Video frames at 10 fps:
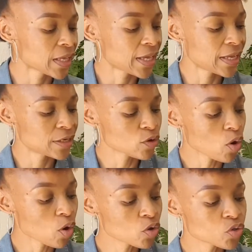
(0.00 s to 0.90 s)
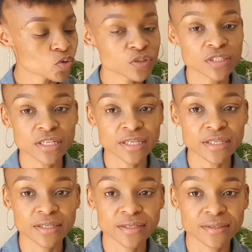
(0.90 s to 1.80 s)
And all those
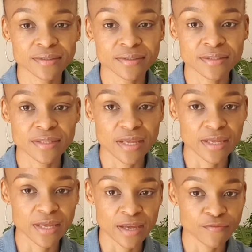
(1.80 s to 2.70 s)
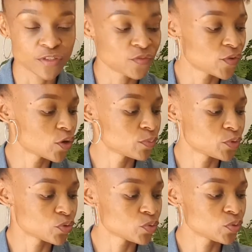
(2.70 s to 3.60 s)
3, they have
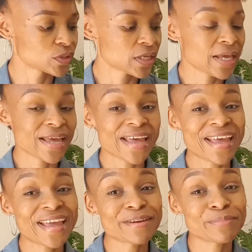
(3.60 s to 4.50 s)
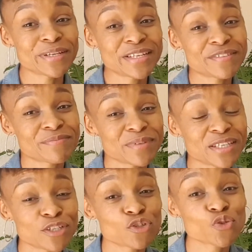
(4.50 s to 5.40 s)
developed roots. And believe
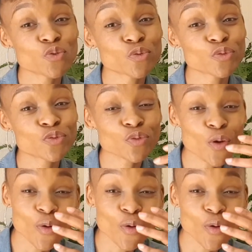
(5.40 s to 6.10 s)
me, it took so